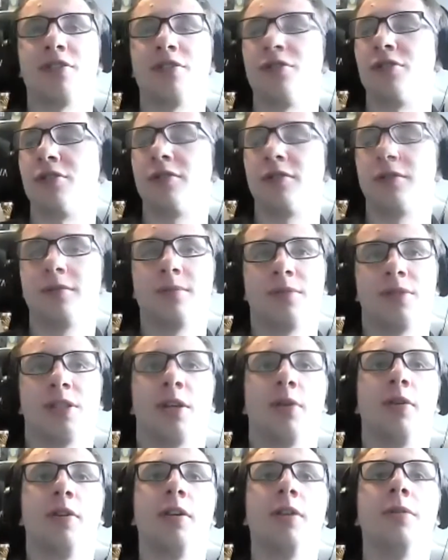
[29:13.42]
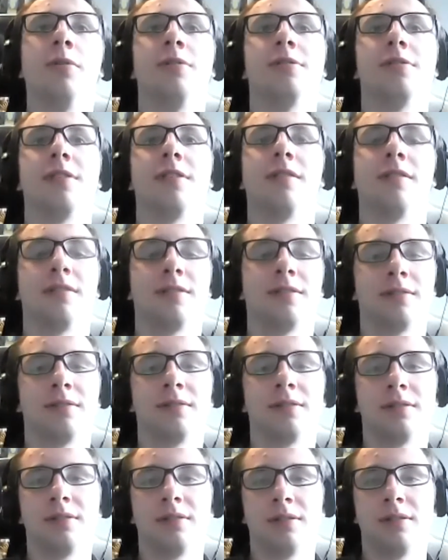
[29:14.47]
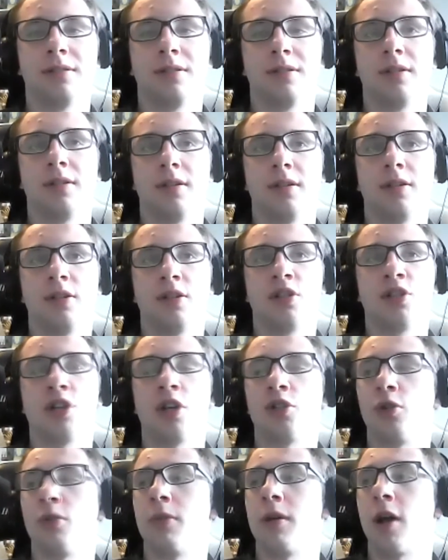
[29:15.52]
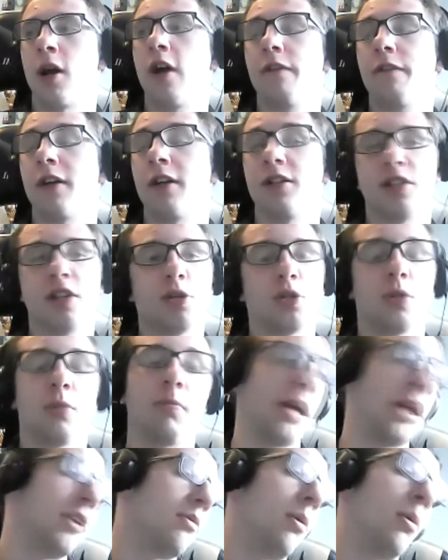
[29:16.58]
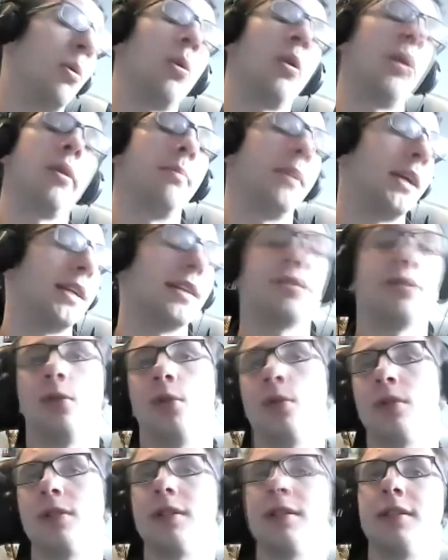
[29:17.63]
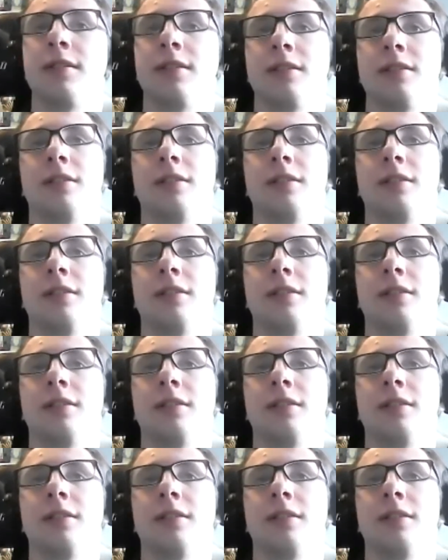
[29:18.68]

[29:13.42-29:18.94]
just so used to social media. I think social media is probably one of the biggest causes